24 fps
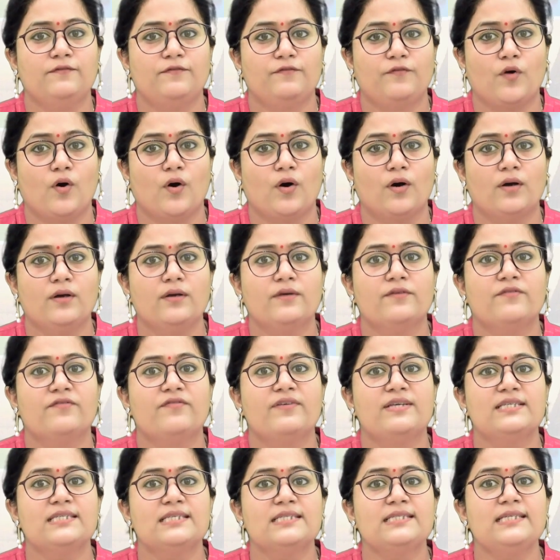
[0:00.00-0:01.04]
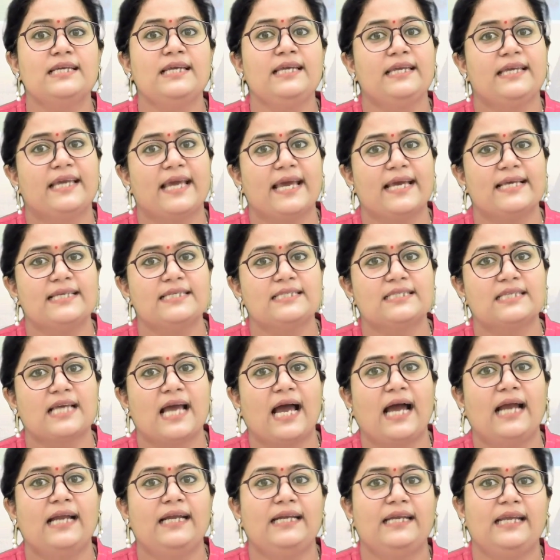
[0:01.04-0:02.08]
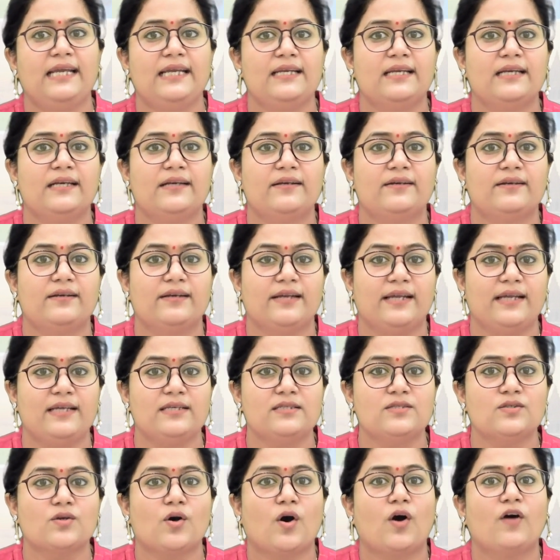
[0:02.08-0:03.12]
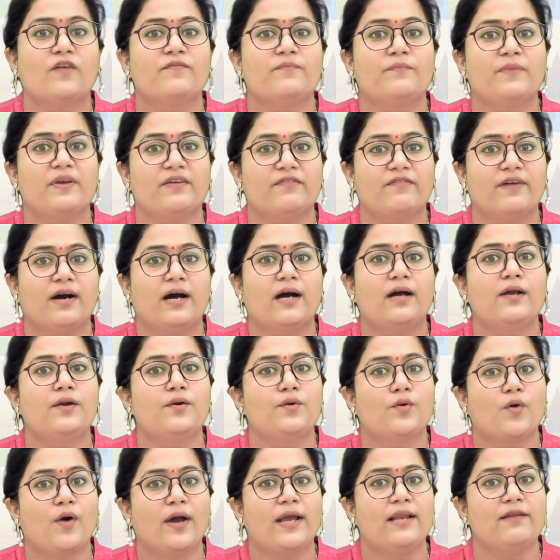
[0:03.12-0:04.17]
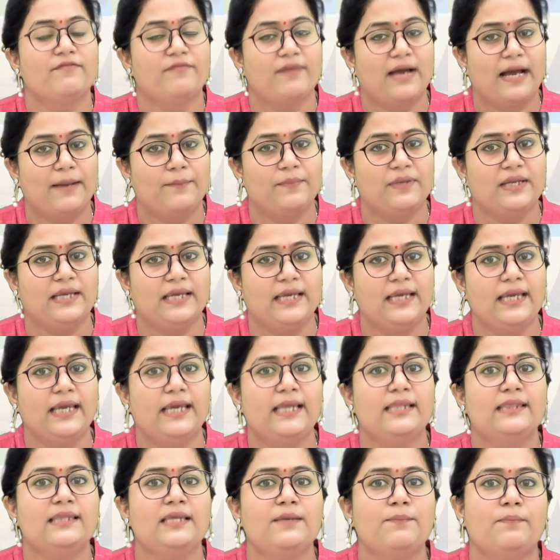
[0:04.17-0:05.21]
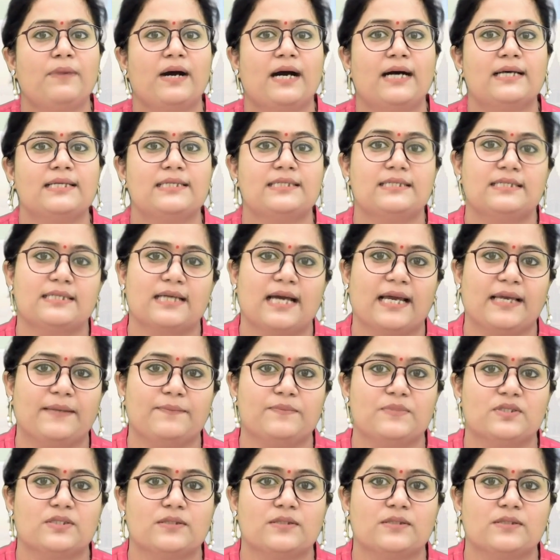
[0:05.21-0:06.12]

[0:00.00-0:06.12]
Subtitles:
for visiting guests and dignitaries of Mewar royal family in the past times.